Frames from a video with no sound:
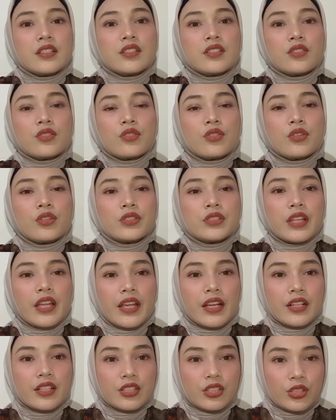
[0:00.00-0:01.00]
could
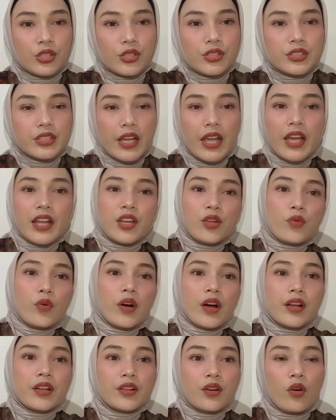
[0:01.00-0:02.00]
include
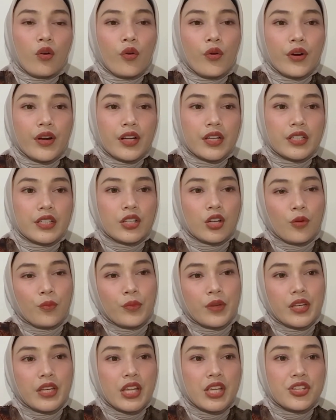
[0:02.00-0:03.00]
anyone or a
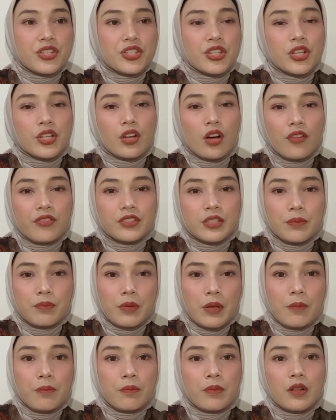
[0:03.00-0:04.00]
combination of the
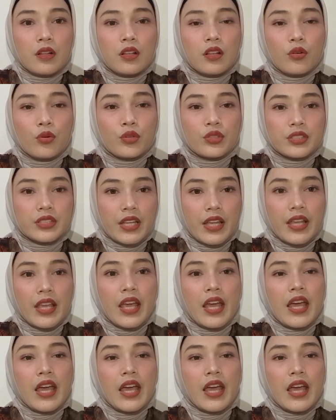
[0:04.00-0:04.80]
people who take